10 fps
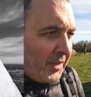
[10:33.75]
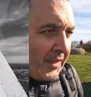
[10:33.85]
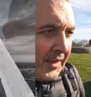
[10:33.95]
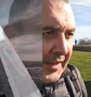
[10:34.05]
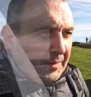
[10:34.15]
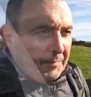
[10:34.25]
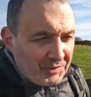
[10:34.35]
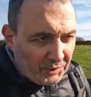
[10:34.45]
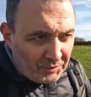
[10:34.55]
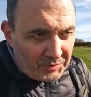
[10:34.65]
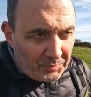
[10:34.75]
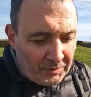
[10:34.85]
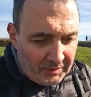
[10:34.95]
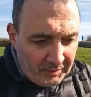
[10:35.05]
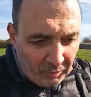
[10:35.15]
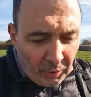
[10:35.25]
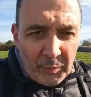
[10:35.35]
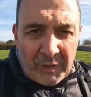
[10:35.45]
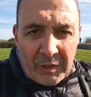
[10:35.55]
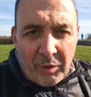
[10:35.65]
There's also, all the
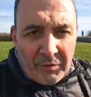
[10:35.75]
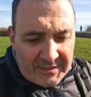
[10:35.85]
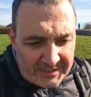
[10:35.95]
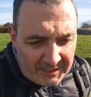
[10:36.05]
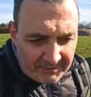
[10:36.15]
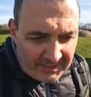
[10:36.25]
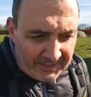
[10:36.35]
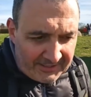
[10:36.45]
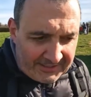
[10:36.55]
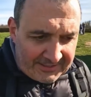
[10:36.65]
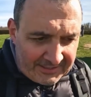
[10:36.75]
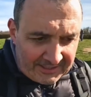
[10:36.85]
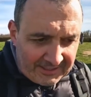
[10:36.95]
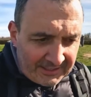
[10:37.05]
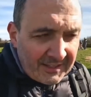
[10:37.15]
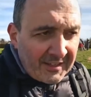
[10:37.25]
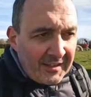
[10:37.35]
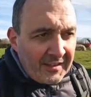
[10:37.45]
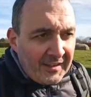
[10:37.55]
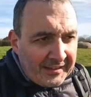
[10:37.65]
way along this area is the
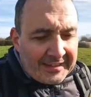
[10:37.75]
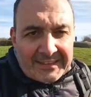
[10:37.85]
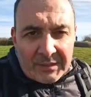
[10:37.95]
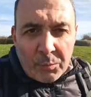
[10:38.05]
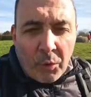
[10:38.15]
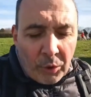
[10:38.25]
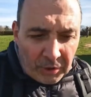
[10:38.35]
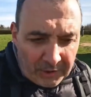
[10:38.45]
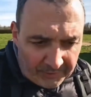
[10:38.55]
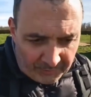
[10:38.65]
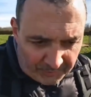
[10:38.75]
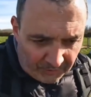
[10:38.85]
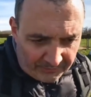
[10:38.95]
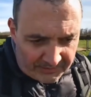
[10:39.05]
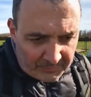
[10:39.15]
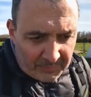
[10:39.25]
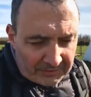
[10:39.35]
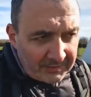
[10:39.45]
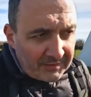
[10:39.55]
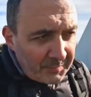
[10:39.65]
Atlantic Wall that was obviously
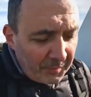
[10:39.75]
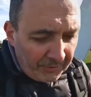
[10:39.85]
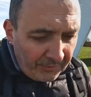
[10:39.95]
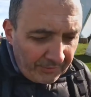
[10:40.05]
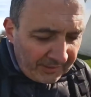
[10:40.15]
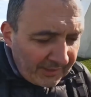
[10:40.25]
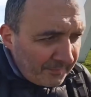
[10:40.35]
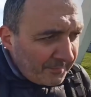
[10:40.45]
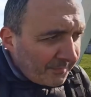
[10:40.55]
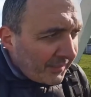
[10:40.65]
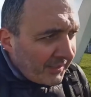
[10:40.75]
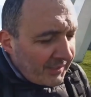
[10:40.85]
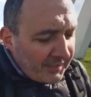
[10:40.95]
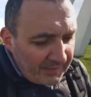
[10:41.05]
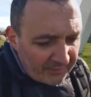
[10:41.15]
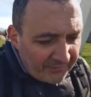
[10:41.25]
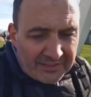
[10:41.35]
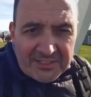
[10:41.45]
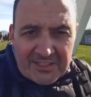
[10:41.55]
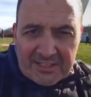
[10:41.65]
built as part of the
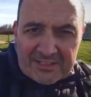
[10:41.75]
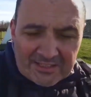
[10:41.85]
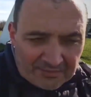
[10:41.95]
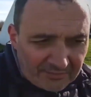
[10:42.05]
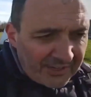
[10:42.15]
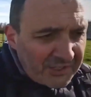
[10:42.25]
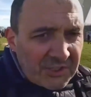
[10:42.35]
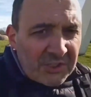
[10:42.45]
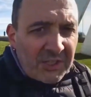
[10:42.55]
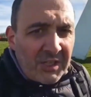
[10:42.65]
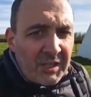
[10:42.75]
defence against the invasions.